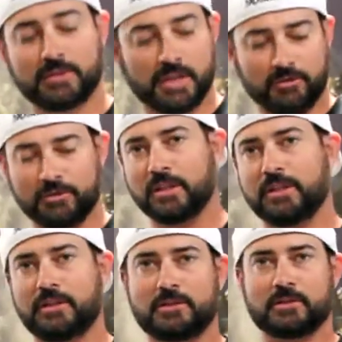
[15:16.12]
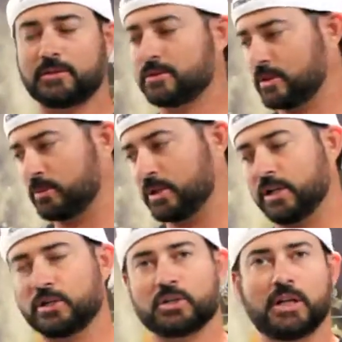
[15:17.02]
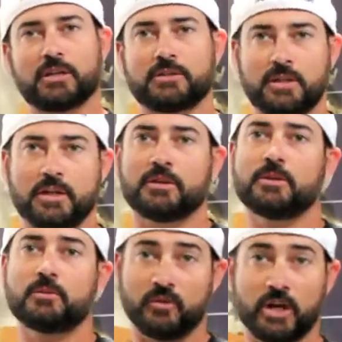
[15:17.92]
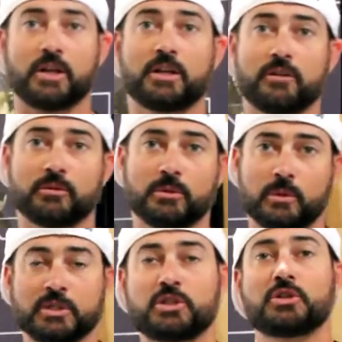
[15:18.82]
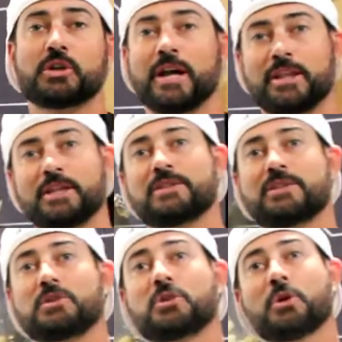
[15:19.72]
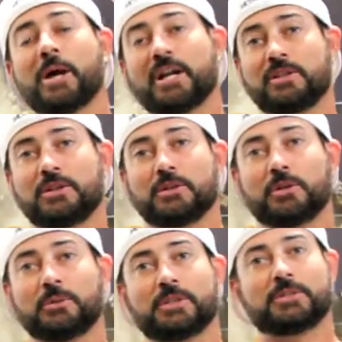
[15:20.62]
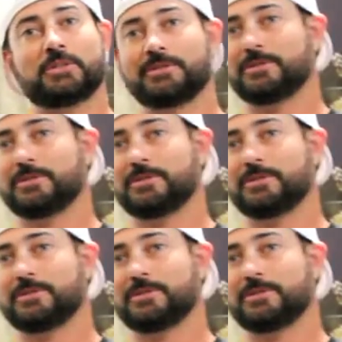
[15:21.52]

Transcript: definitely these are something you ought to try because they are very comfortable. Once you try these and you go back to your old ones,